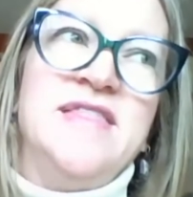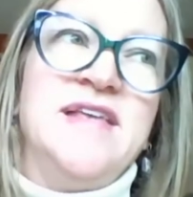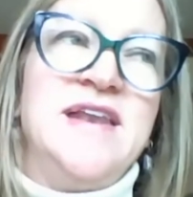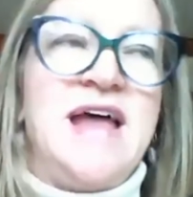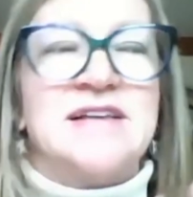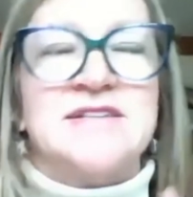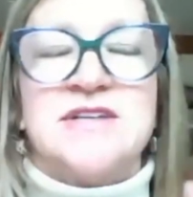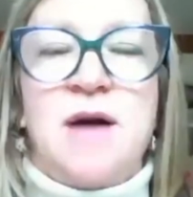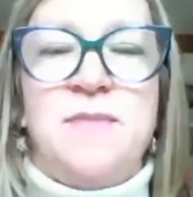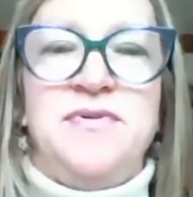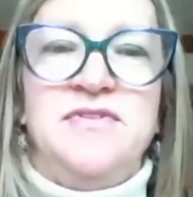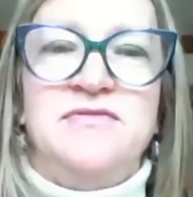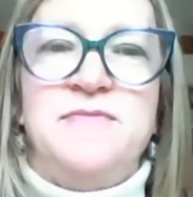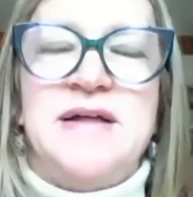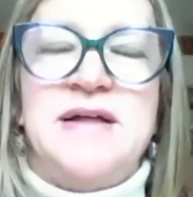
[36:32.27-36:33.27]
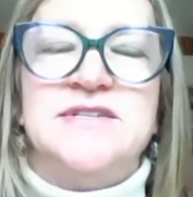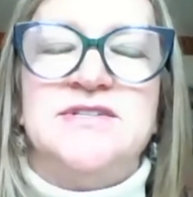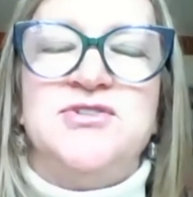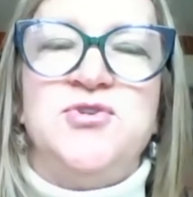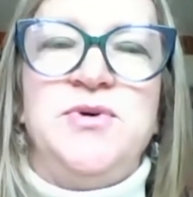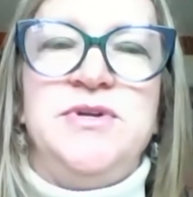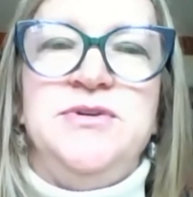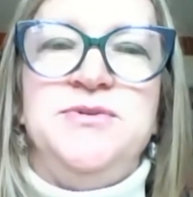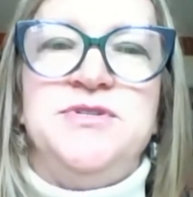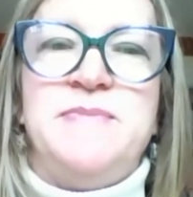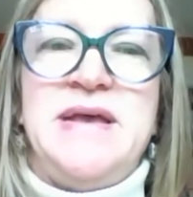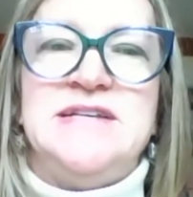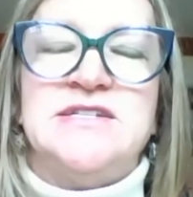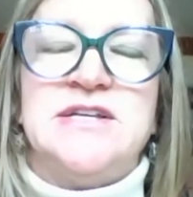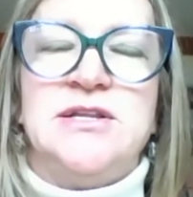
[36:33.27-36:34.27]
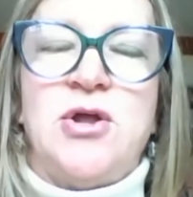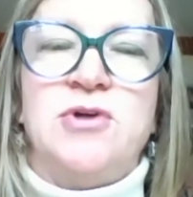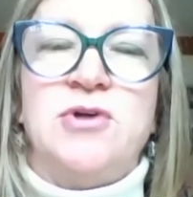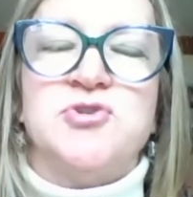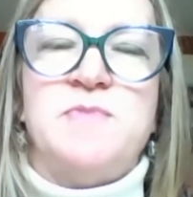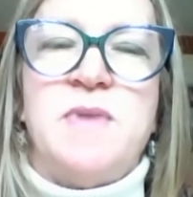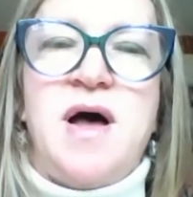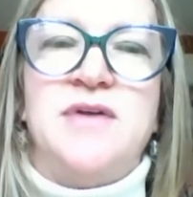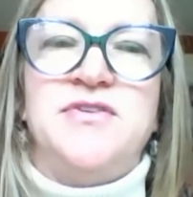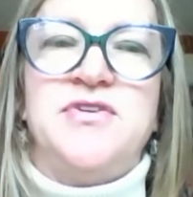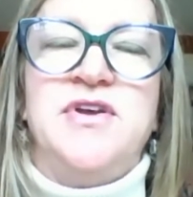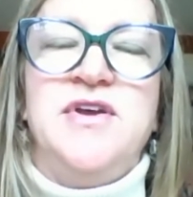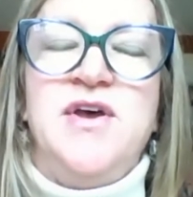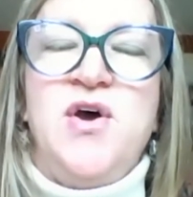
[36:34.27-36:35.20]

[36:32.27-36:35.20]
the next couple of months to a new space in Larchmont,